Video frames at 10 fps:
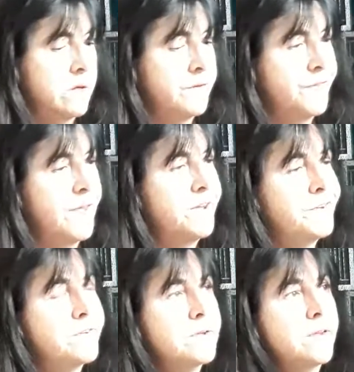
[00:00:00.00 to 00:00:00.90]
They
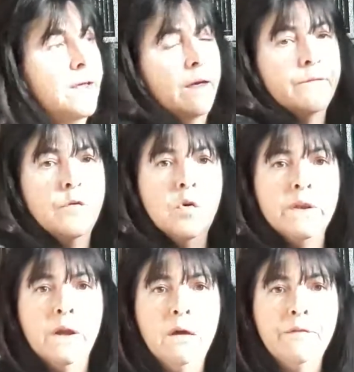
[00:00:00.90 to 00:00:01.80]
kept
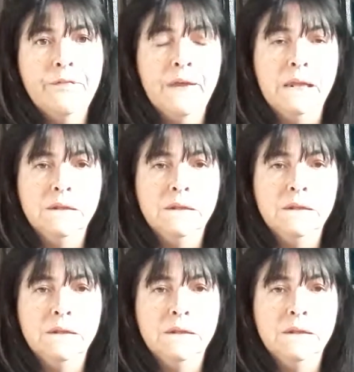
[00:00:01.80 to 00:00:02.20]
falling off.